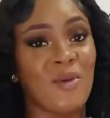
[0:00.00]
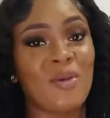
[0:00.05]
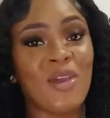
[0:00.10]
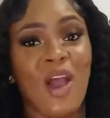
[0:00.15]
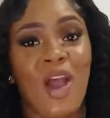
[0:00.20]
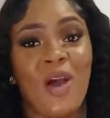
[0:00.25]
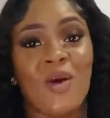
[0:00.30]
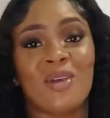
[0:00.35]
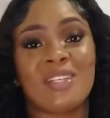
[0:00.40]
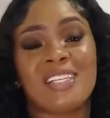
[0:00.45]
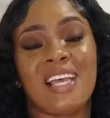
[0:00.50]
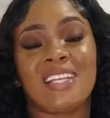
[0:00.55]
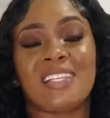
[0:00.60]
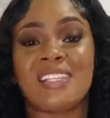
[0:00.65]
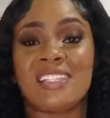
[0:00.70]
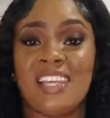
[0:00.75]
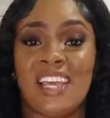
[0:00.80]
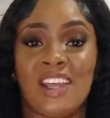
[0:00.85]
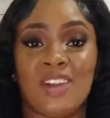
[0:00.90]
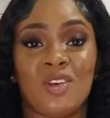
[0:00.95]
we always like to
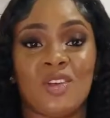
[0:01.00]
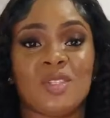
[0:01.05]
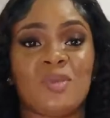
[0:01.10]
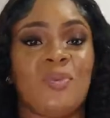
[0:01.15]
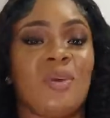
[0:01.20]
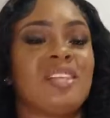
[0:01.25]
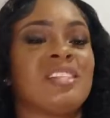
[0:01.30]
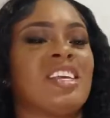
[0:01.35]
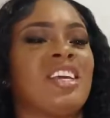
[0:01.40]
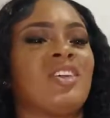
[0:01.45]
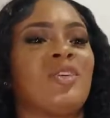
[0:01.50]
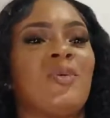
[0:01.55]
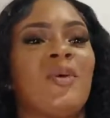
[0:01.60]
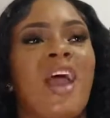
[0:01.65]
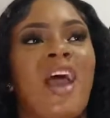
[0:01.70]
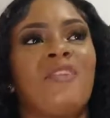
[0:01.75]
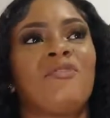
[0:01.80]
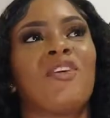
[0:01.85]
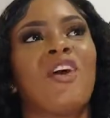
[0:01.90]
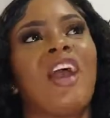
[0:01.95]
take those pics, you know, we
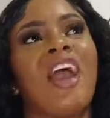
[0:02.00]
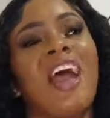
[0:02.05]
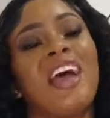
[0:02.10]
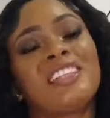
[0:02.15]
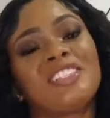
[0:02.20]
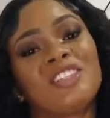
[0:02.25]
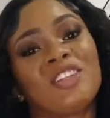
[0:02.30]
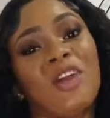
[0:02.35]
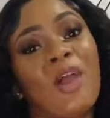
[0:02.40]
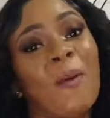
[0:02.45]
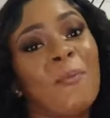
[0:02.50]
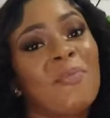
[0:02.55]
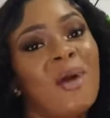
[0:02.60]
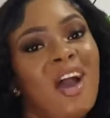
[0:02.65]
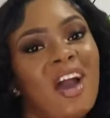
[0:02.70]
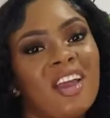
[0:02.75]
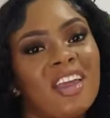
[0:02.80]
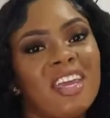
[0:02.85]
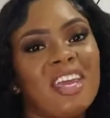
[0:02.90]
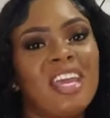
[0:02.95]
have our hands in our
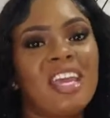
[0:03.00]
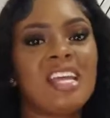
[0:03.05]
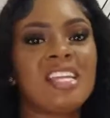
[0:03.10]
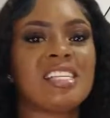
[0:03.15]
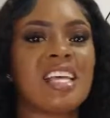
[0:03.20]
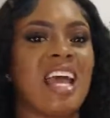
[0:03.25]
pockets,